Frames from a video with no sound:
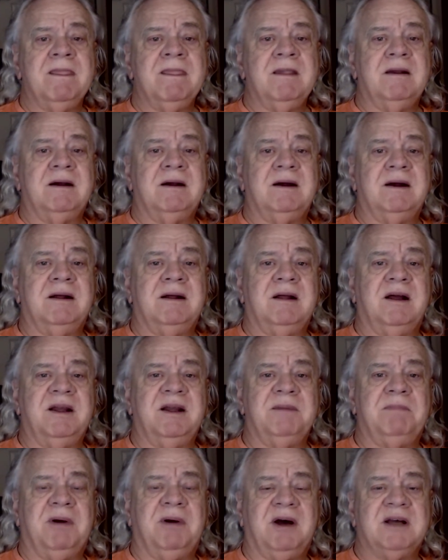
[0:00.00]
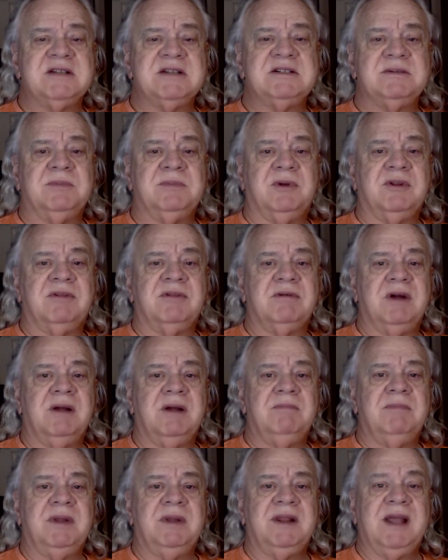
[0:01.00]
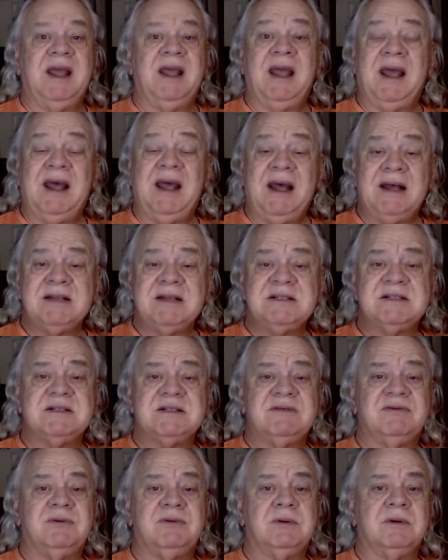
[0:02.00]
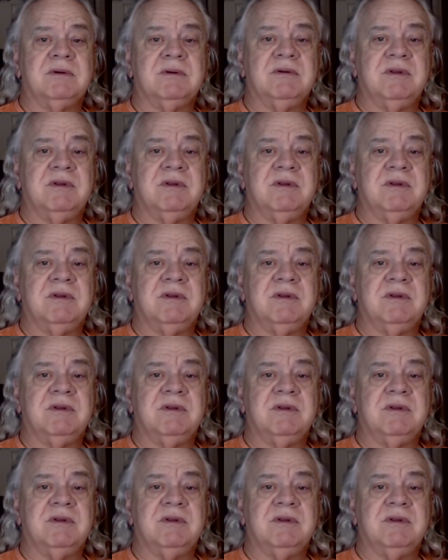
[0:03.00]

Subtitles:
a possible threat, but they asked for